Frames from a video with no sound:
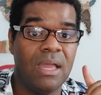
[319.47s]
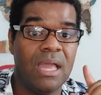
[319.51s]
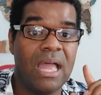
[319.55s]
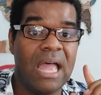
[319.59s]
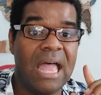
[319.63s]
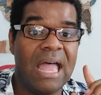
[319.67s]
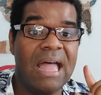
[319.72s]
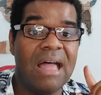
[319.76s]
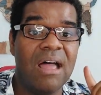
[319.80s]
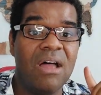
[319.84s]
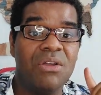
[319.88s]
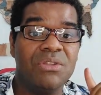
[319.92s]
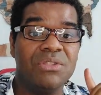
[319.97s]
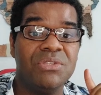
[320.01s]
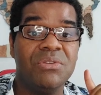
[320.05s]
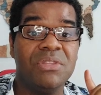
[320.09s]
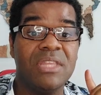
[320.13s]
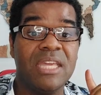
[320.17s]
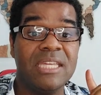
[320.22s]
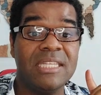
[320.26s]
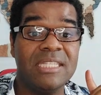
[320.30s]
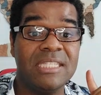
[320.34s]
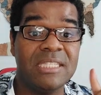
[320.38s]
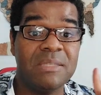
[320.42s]
How do
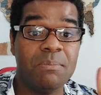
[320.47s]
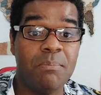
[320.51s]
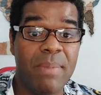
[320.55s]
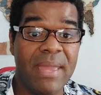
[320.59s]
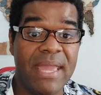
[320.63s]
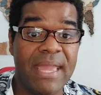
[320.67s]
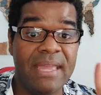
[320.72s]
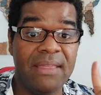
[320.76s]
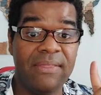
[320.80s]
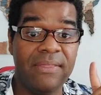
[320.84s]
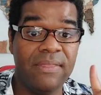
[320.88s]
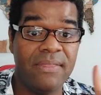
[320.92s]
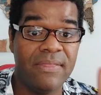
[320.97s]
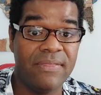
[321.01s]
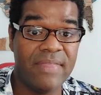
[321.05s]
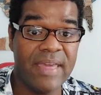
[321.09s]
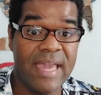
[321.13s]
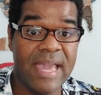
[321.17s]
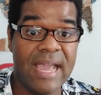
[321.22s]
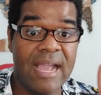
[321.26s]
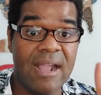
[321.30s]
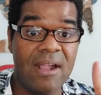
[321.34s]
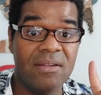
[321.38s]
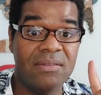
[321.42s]
they spend
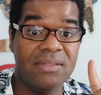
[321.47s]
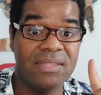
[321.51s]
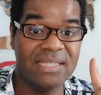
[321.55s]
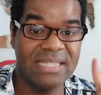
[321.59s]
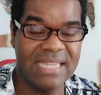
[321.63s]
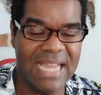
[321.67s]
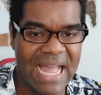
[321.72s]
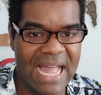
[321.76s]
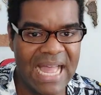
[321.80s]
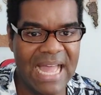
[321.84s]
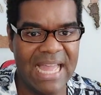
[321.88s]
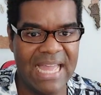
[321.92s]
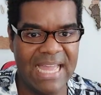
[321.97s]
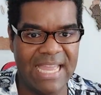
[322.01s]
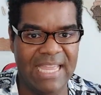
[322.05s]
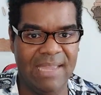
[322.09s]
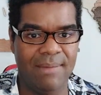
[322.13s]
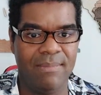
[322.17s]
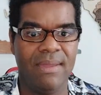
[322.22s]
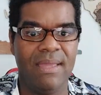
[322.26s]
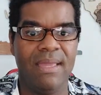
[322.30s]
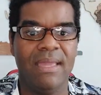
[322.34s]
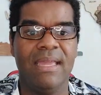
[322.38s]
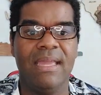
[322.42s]
their time?
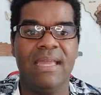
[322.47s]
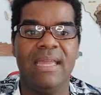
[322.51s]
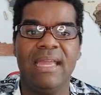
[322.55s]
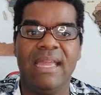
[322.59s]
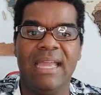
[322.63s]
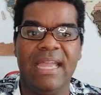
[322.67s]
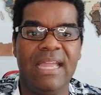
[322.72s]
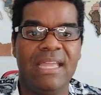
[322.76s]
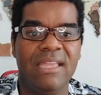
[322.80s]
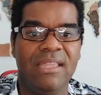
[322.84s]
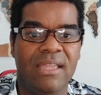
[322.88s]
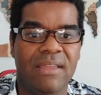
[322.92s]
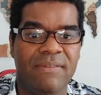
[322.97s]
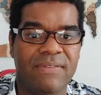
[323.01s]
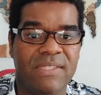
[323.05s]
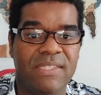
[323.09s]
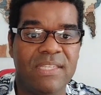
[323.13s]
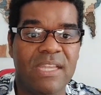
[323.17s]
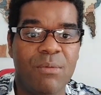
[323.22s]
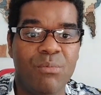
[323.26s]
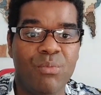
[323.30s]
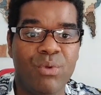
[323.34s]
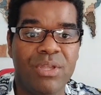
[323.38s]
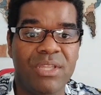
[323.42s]
And if
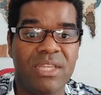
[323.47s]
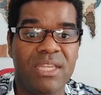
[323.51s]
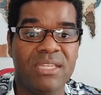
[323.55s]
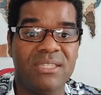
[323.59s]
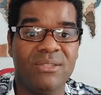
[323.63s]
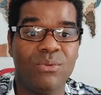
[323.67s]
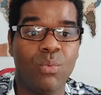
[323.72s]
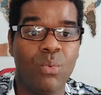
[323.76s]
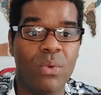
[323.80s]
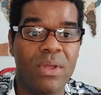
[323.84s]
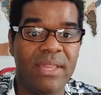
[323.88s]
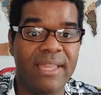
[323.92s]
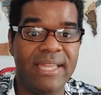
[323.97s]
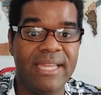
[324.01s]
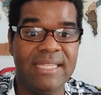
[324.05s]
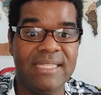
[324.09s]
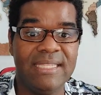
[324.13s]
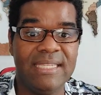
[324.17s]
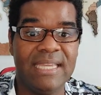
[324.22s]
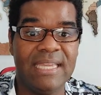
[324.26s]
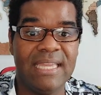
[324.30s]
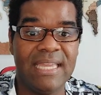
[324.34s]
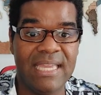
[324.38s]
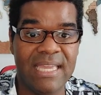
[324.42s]
someone is willing
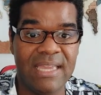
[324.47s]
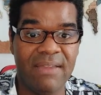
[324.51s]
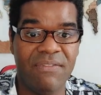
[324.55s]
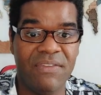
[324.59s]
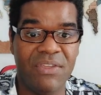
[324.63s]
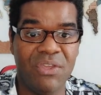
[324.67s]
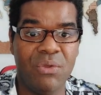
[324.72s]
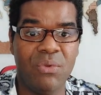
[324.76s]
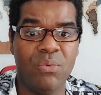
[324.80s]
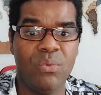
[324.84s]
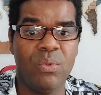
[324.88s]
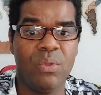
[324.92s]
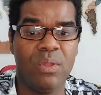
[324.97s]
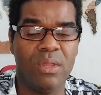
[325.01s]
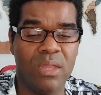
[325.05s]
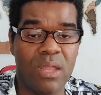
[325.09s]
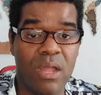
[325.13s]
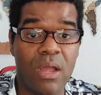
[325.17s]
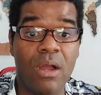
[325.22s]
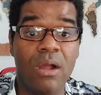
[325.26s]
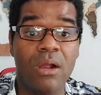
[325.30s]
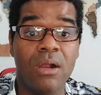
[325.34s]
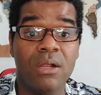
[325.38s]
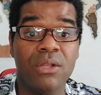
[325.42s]
to give you
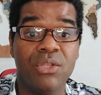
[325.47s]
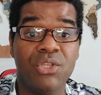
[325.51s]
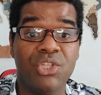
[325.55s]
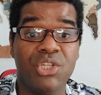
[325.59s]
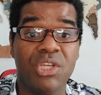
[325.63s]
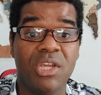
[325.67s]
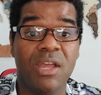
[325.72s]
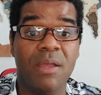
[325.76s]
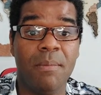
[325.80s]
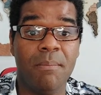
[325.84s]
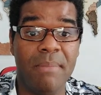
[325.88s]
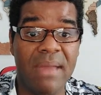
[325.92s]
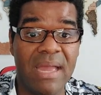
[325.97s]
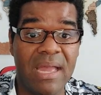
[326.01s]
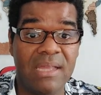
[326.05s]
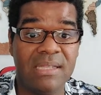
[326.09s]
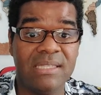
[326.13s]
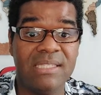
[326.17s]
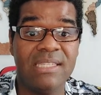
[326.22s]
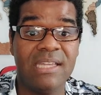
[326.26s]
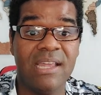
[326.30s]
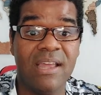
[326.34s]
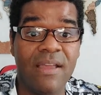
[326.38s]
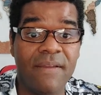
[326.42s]
large
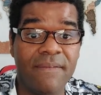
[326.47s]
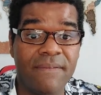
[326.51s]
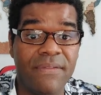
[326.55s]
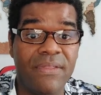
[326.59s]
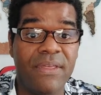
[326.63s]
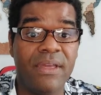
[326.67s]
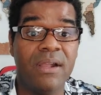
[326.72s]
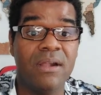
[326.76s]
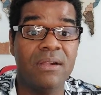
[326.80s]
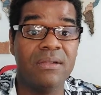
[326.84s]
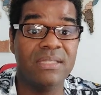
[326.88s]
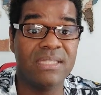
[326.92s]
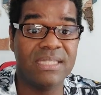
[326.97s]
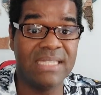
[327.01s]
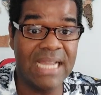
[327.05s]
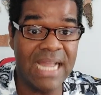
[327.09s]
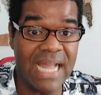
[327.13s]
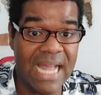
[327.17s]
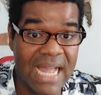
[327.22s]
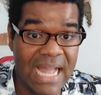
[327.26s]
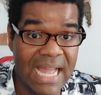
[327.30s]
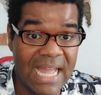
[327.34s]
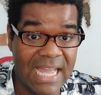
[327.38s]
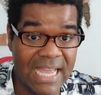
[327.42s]
amounts of their
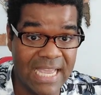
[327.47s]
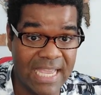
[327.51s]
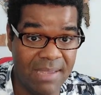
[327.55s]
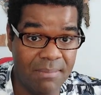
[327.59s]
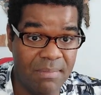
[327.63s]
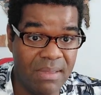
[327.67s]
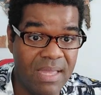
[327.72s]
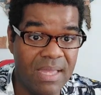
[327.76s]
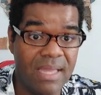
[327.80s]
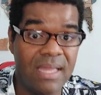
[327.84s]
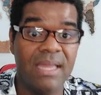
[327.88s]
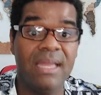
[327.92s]
time,